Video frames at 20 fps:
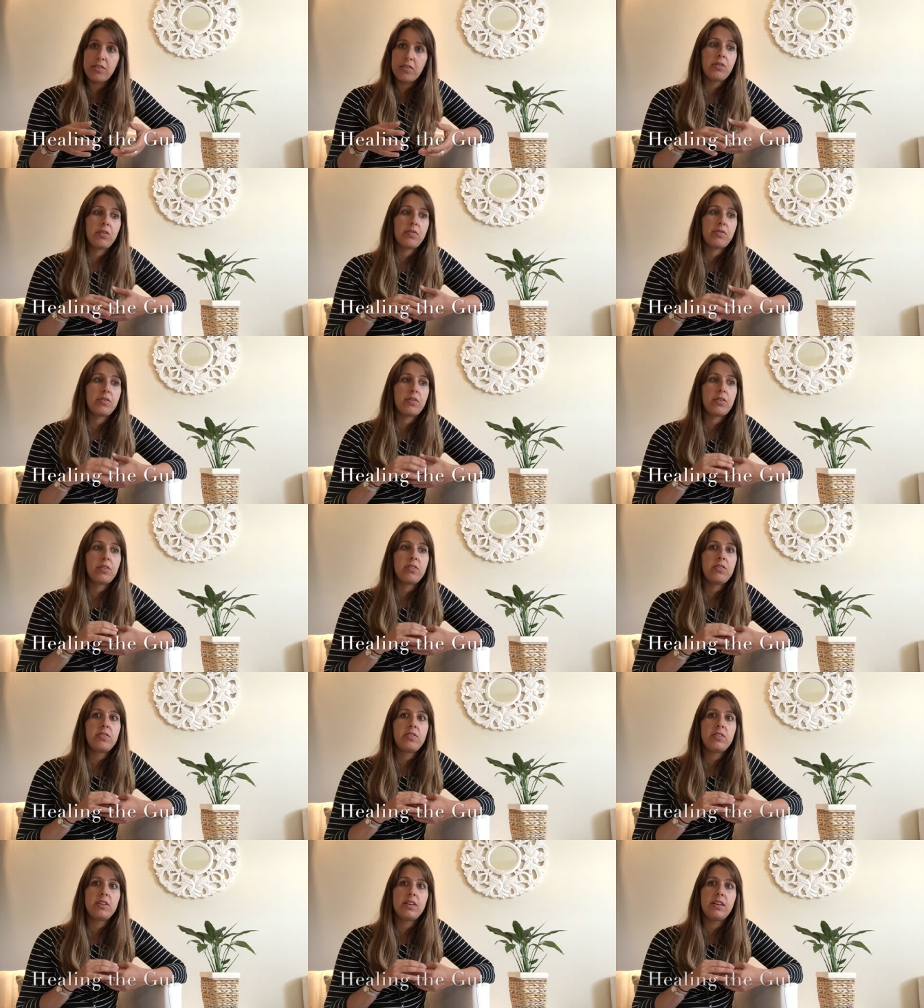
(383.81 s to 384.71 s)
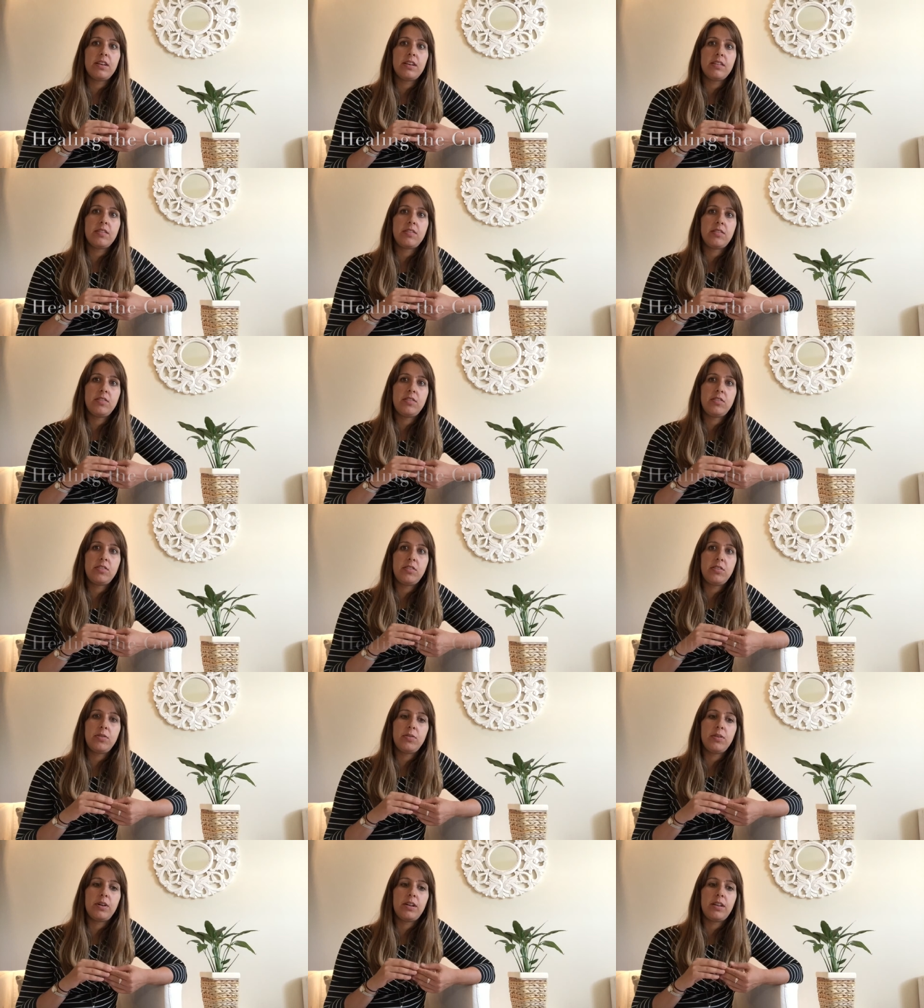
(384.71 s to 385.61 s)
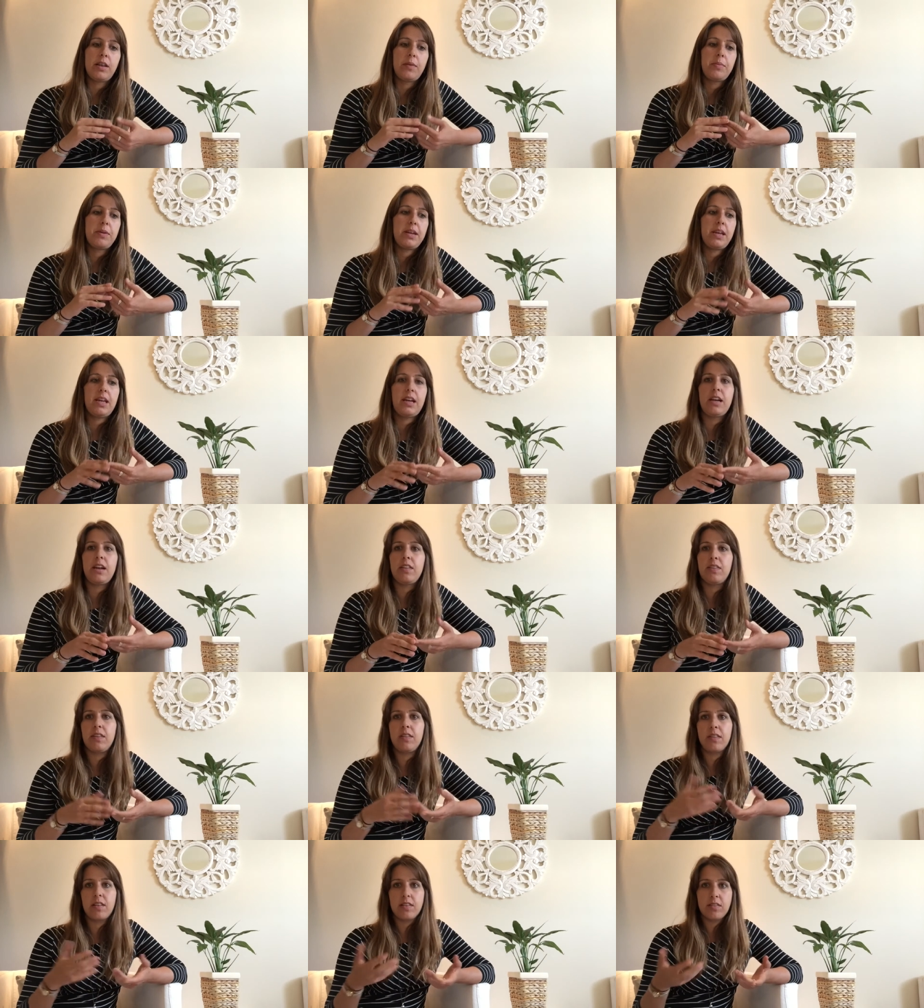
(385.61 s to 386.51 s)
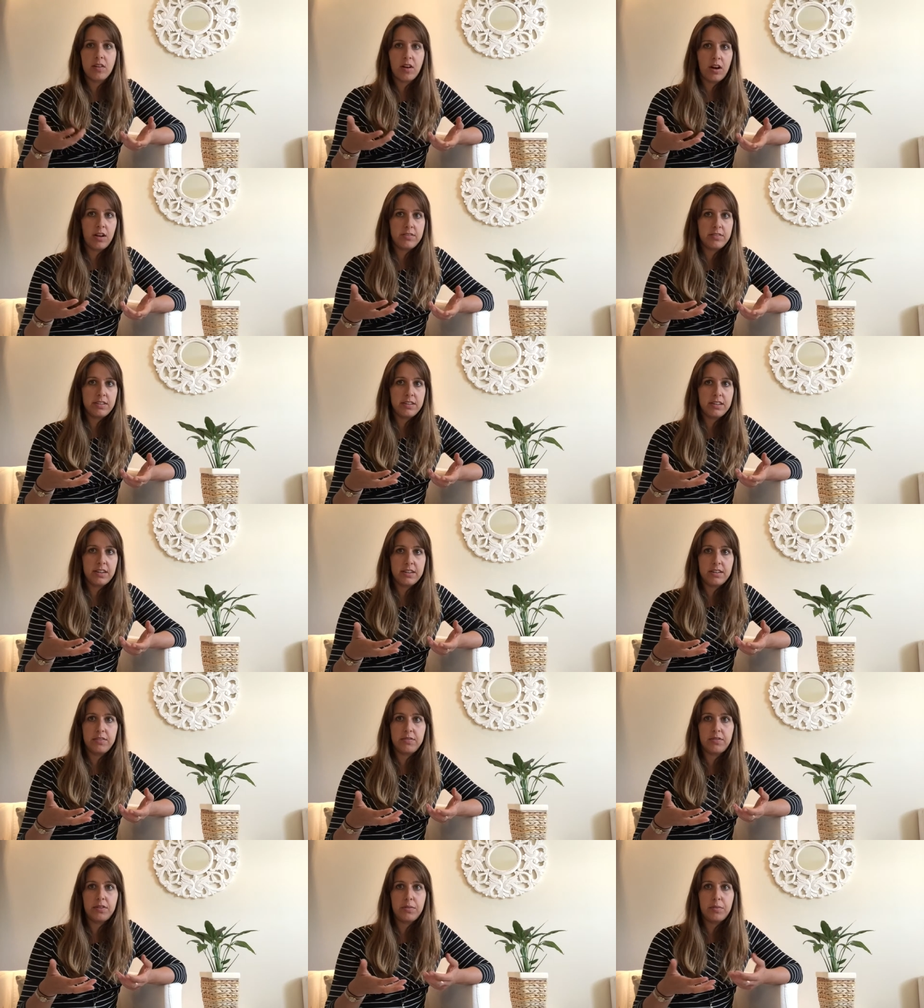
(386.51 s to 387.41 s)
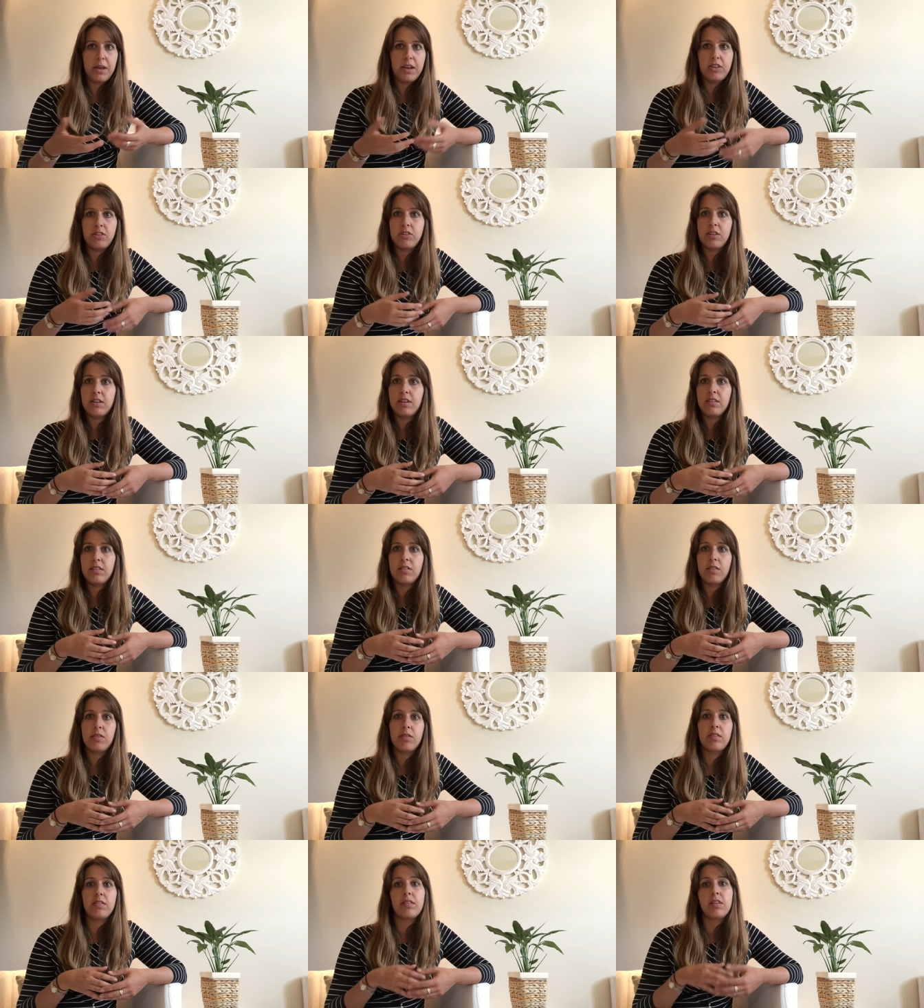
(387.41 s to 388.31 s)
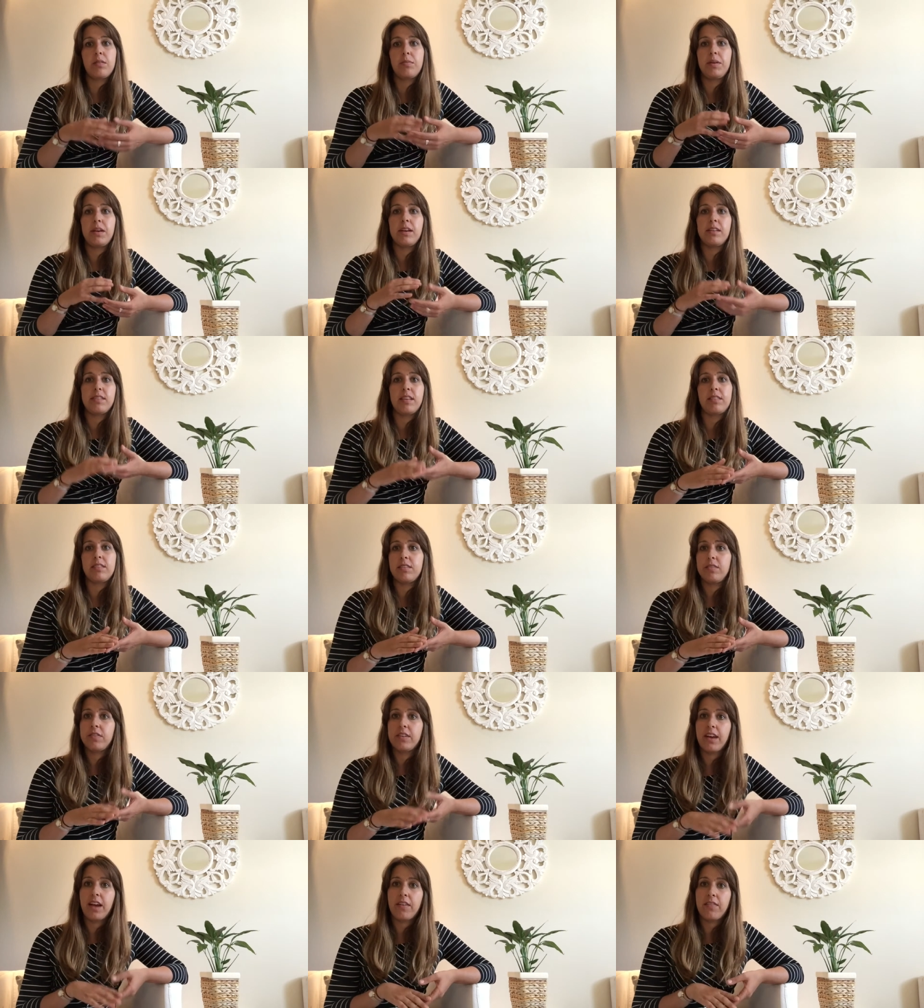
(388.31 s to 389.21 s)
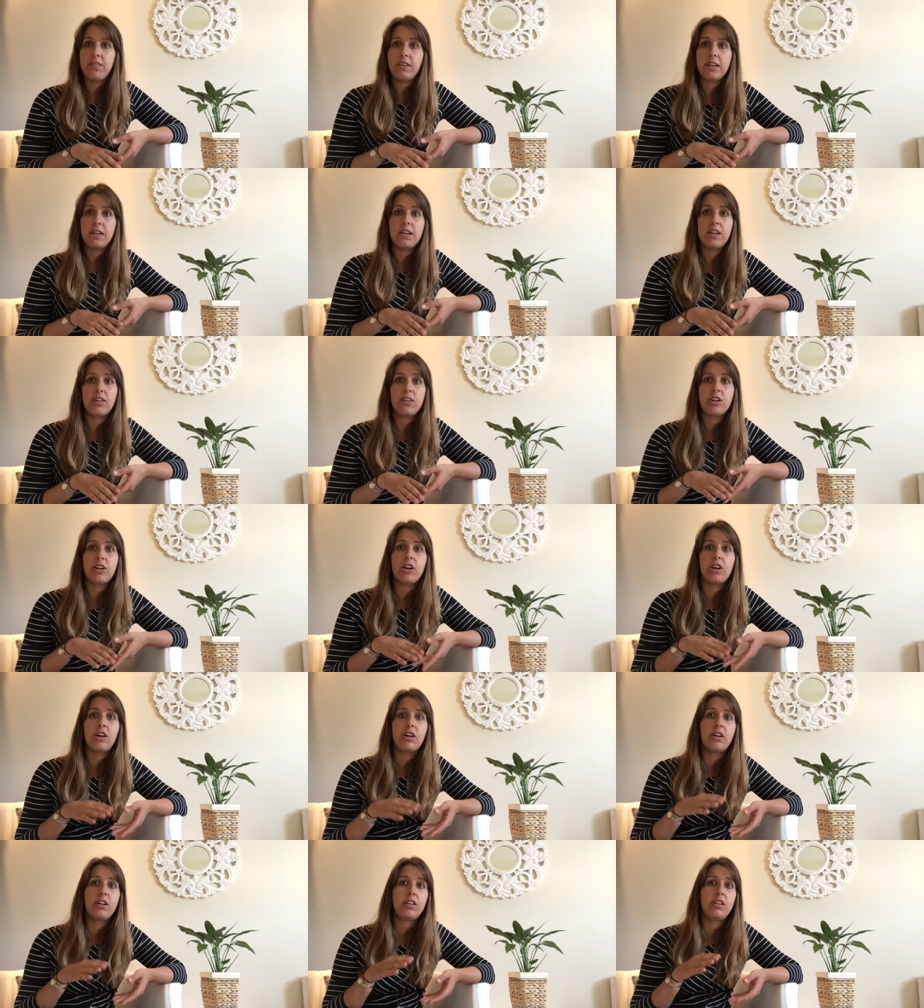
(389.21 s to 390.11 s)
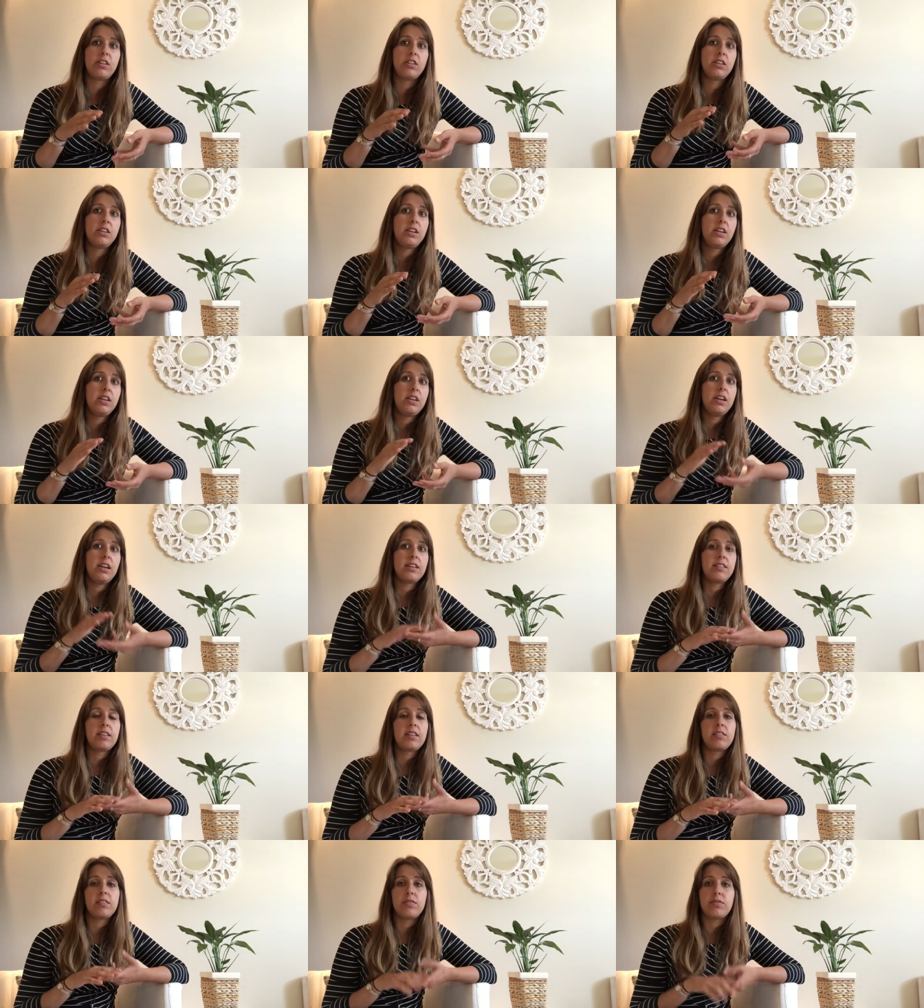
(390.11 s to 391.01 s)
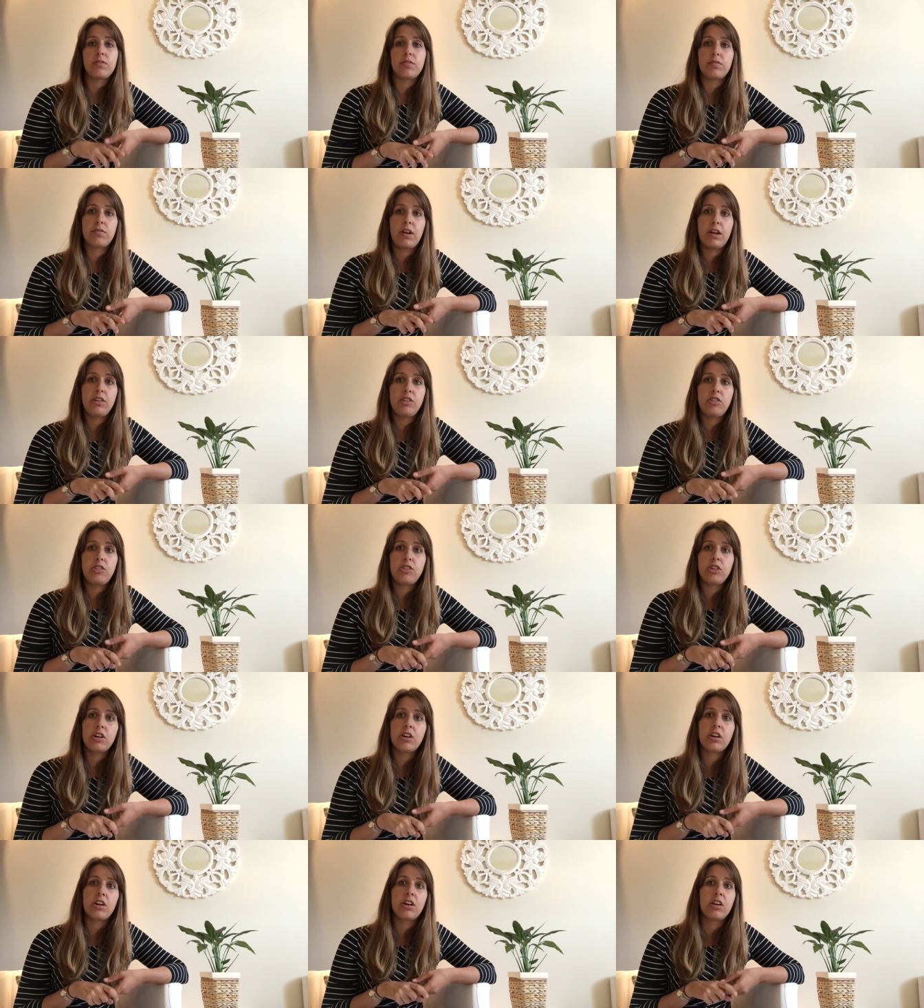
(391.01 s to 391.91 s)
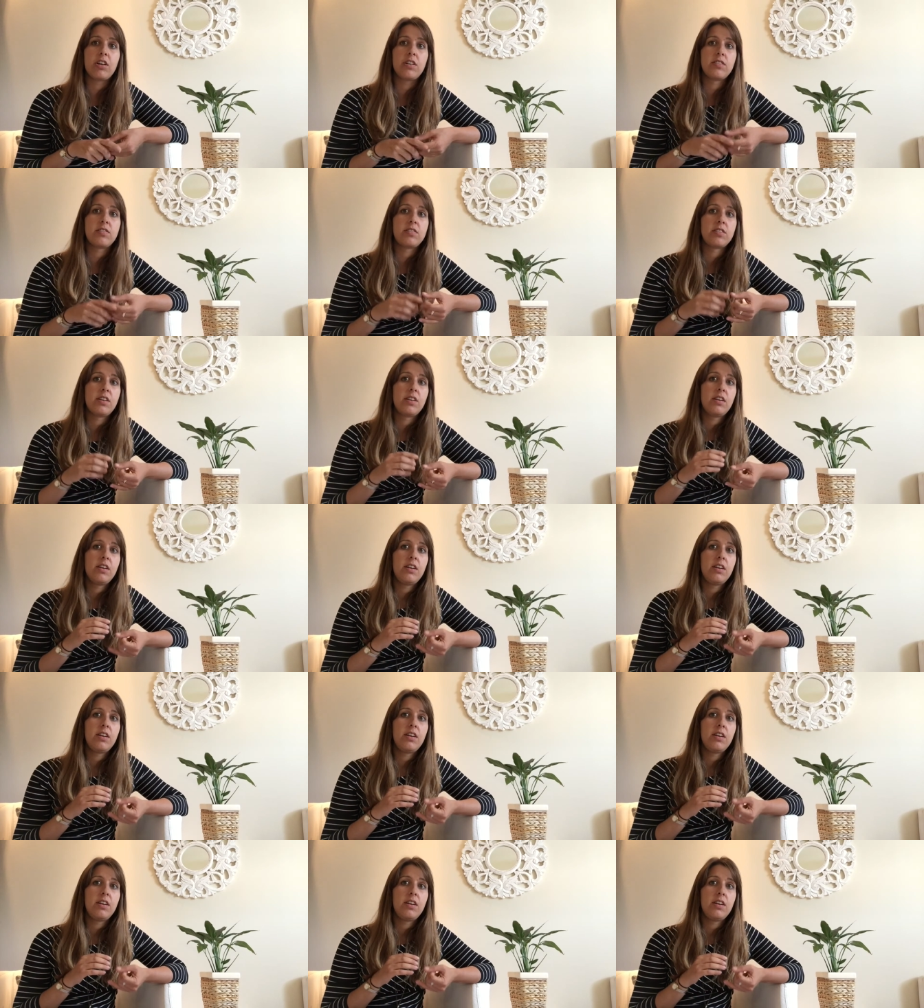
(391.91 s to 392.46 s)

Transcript: The first is to eliminate anything that's causing gut inflammation. So this could be excessive caffeine and alcohol, excessive refined sugars,